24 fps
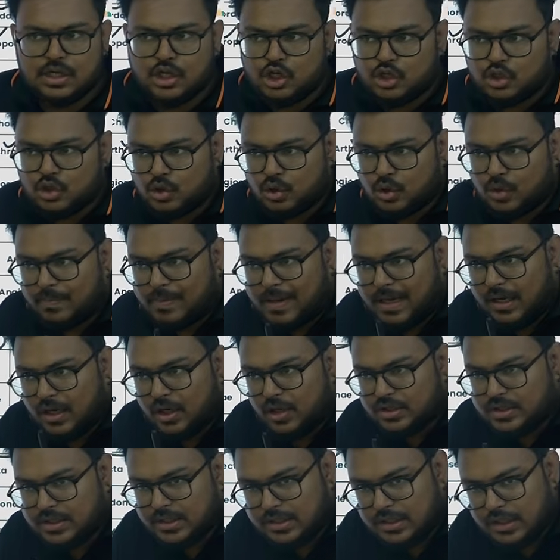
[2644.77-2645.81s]
So
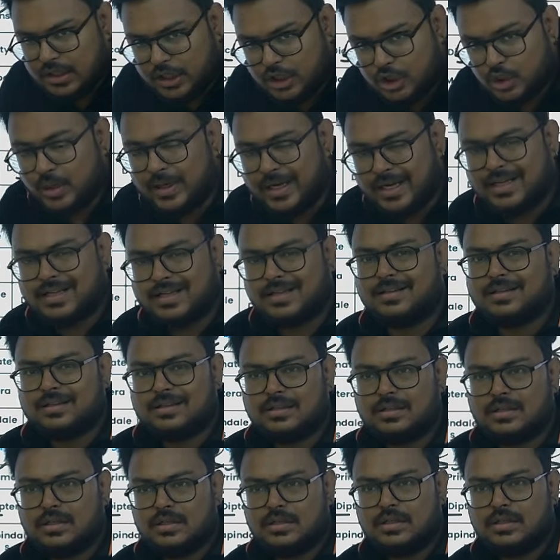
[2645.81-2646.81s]
biological unit,